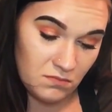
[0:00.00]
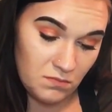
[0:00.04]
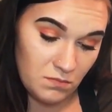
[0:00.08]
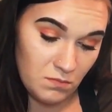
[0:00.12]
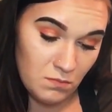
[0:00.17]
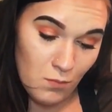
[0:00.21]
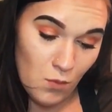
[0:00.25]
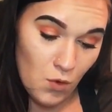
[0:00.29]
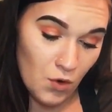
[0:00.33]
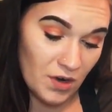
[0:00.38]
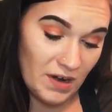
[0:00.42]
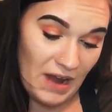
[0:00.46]

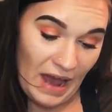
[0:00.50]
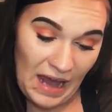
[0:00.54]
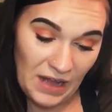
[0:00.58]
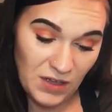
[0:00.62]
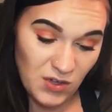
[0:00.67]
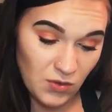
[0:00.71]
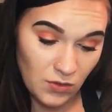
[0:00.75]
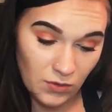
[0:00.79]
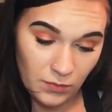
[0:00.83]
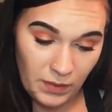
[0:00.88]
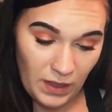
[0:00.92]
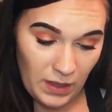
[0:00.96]
more
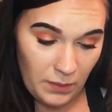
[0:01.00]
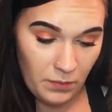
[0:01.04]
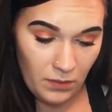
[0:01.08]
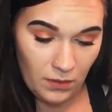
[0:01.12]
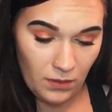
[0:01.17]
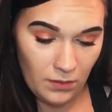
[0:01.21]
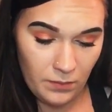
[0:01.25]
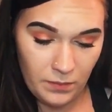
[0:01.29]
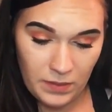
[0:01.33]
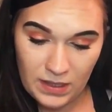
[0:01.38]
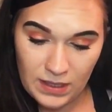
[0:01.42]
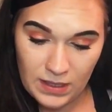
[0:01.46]
natural
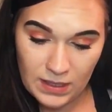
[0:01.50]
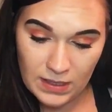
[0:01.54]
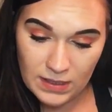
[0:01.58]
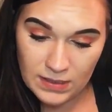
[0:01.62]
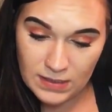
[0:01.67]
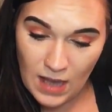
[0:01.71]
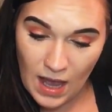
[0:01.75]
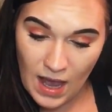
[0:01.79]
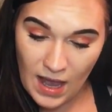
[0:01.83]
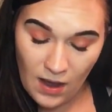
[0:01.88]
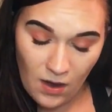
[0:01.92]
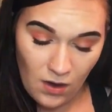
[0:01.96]
people,
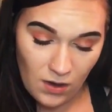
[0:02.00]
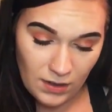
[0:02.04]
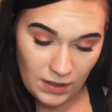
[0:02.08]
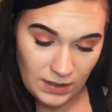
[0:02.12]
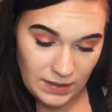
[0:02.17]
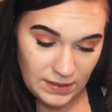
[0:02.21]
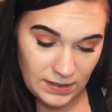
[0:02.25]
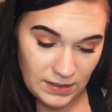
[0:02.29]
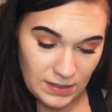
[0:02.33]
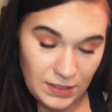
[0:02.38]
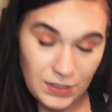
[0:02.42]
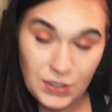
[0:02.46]
because I
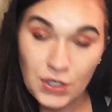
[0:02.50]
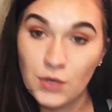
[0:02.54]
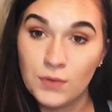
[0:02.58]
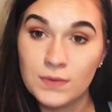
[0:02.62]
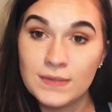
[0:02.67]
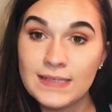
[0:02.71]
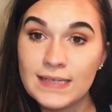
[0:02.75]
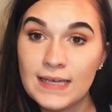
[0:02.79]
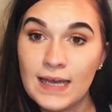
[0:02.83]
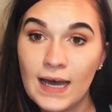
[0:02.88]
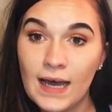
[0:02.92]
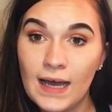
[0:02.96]
honestly don't
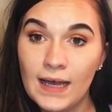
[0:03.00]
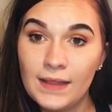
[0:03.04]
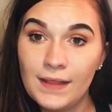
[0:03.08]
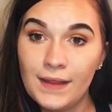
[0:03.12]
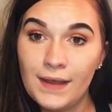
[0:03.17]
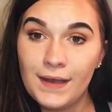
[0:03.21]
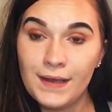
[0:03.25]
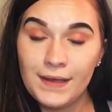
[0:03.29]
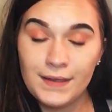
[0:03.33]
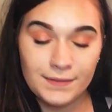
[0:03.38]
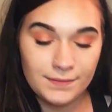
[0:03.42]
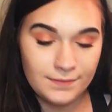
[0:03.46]
see
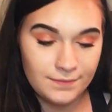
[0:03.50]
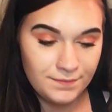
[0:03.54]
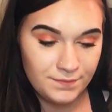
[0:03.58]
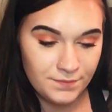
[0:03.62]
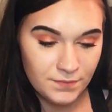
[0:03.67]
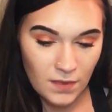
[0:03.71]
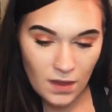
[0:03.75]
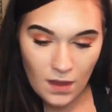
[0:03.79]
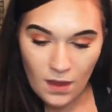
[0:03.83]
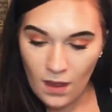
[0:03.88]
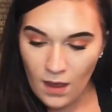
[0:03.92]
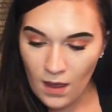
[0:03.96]
highlight.
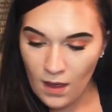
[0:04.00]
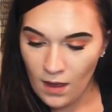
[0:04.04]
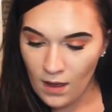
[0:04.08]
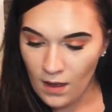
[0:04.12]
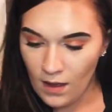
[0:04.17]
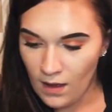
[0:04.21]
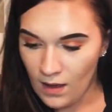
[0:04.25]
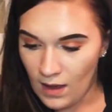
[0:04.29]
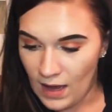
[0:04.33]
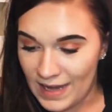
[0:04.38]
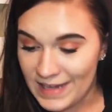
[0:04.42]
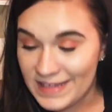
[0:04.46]

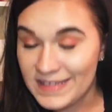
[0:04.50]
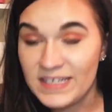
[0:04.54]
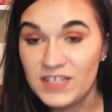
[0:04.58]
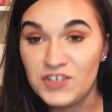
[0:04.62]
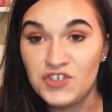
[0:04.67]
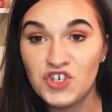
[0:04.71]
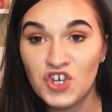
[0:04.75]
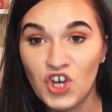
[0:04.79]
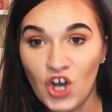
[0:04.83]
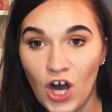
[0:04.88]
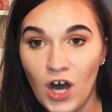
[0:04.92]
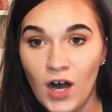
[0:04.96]
I see
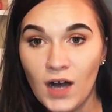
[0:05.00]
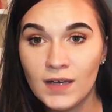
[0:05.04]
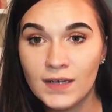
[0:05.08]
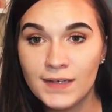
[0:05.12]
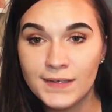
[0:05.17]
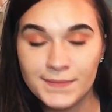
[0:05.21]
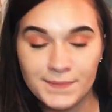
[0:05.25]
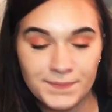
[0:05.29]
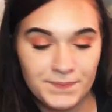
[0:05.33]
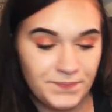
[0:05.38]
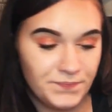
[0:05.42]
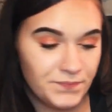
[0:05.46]
chalk,
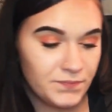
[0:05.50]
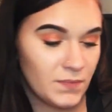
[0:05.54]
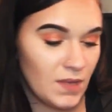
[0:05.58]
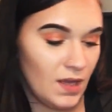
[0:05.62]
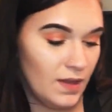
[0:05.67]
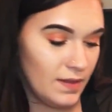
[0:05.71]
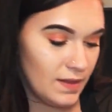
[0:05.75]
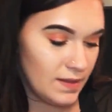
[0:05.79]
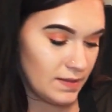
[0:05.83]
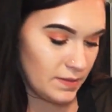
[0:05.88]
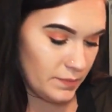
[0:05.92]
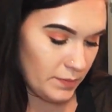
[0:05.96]

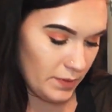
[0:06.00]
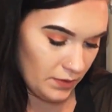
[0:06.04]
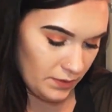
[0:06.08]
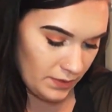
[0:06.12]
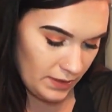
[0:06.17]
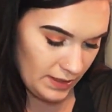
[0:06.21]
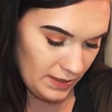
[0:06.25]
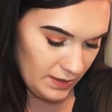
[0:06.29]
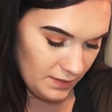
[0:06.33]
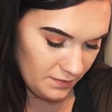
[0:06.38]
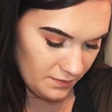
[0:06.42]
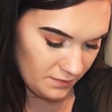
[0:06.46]
and that's about
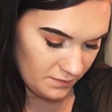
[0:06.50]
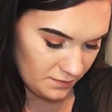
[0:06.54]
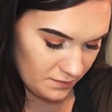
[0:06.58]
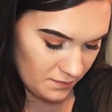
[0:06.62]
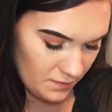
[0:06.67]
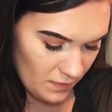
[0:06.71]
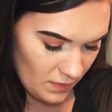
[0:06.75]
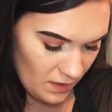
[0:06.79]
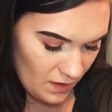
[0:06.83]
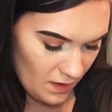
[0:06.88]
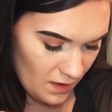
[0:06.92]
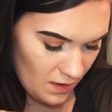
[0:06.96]
it.
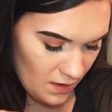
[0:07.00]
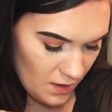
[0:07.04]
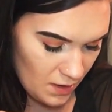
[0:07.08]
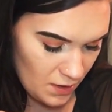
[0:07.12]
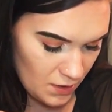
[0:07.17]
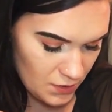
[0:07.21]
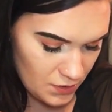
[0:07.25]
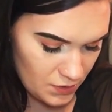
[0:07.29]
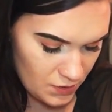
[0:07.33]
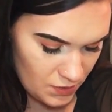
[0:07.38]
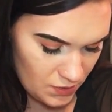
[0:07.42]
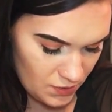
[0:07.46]

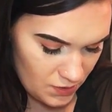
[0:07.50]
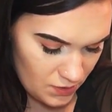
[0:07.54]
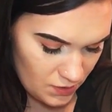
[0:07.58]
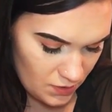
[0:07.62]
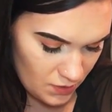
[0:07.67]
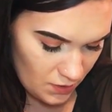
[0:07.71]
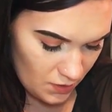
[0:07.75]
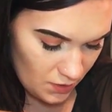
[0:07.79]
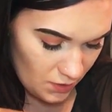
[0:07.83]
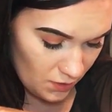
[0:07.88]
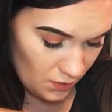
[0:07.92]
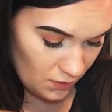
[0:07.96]

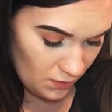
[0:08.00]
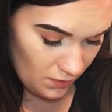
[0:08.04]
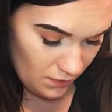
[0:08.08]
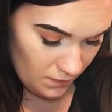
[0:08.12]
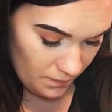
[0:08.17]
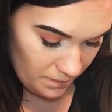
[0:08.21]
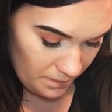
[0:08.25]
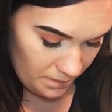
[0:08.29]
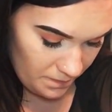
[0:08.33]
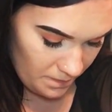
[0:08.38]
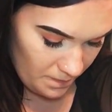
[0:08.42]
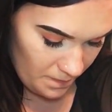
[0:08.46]
So
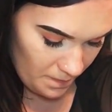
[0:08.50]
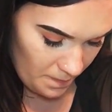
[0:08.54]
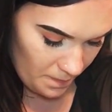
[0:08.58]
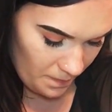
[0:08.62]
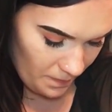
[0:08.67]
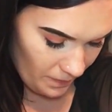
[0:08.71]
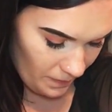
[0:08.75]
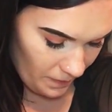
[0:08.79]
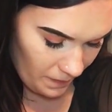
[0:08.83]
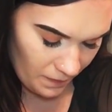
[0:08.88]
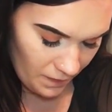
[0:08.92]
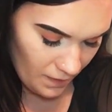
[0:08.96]

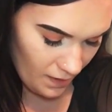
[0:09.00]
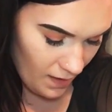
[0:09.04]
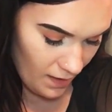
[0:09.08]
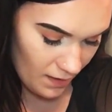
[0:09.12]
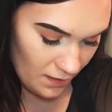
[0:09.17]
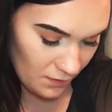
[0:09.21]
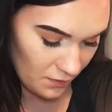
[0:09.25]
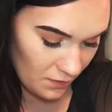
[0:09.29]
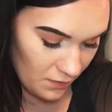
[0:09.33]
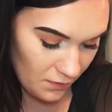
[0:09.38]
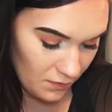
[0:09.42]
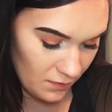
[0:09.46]
I
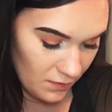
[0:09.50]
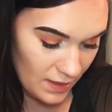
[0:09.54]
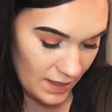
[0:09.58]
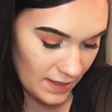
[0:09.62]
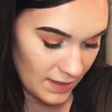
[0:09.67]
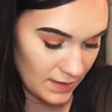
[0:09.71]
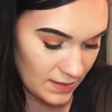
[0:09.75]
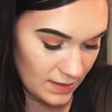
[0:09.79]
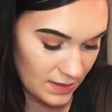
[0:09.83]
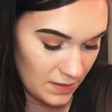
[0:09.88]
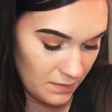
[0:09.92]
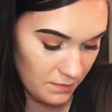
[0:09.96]
don't know. Like,
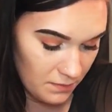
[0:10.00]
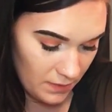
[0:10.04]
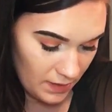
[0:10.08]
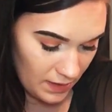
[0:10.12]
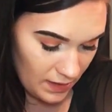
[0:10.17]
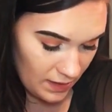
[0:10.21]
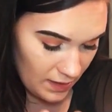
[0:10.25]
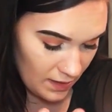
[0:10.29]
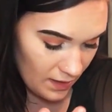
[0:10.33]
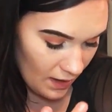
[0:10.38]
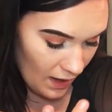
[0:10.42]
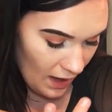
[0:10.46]
to
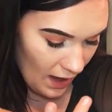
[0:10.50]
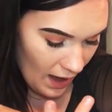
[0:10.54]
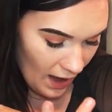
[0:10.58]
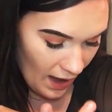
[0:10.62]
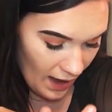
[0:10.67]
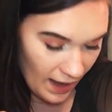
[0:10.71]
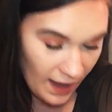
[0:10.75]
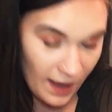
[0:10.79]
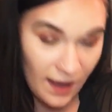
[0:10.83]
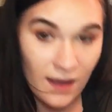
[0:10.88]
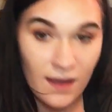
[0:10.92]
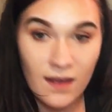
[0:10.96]
me,
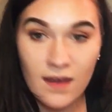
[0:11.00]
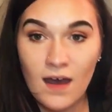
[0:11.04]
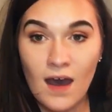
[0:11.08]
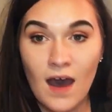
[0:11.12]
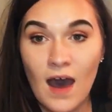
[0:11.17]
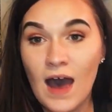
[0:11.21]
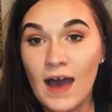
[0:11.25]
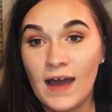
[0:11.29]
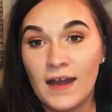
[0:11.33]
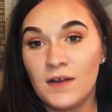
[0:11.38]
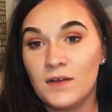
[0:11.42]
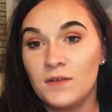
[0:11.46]
I
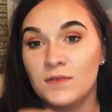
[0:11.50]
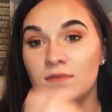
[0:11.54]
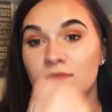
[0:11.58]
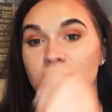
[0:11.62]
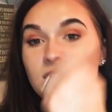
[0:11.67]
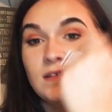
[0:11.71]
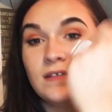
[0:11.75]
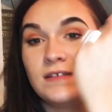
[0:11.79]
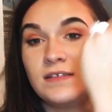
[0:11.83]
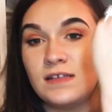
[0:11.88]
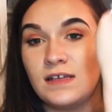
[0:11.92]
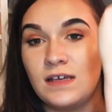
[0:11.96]
don't
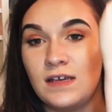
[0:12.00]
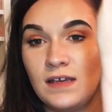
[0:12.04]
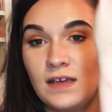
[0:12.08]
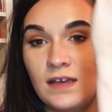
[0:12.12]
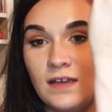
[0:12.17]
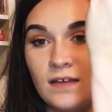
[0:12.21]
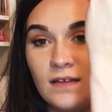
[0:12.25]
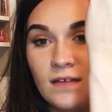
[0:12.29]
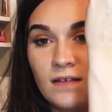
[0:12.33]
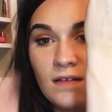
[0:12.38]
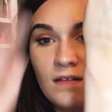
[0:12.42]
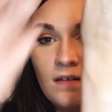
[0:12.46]

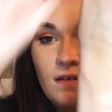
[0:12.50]
see